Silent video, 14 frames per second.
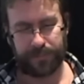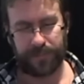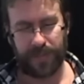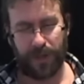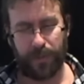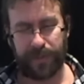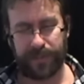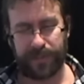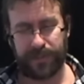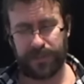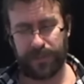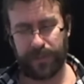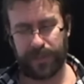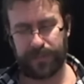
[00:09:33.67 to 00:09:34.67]
Oh, but this is
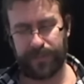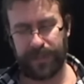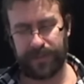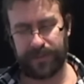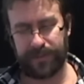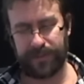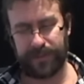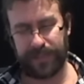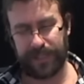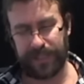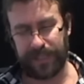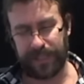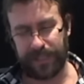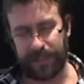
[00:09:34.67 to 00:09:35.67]
U S B
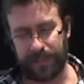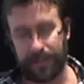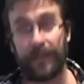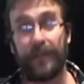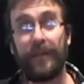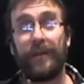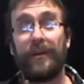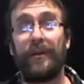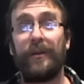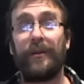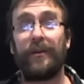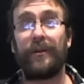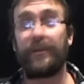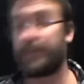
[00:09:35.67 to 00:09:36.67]
C,
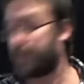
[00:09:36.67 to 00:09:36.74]
so